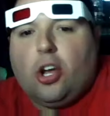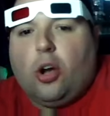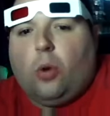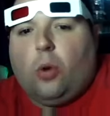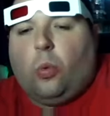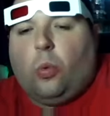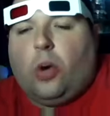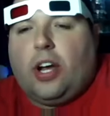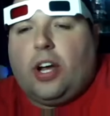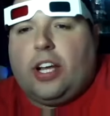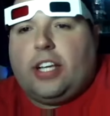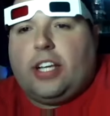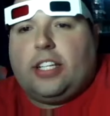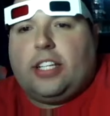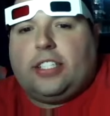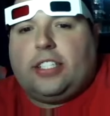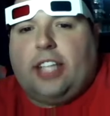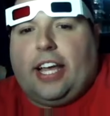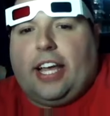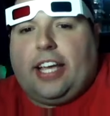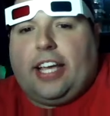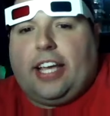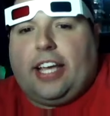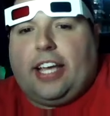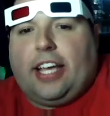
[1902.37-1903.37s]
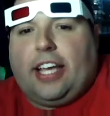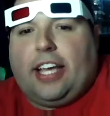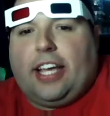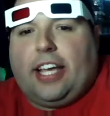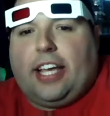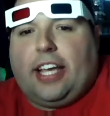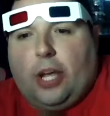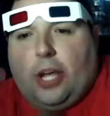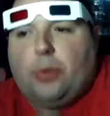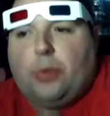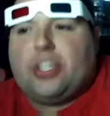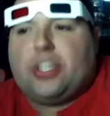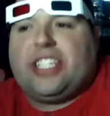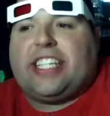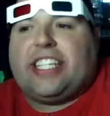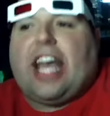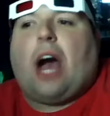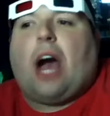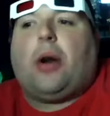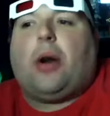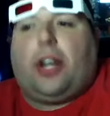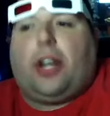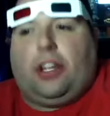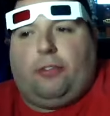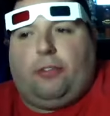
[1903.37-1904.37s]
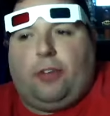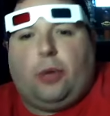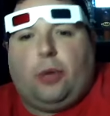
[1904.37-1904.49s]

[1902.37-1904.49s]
was like, you know, he was scouting.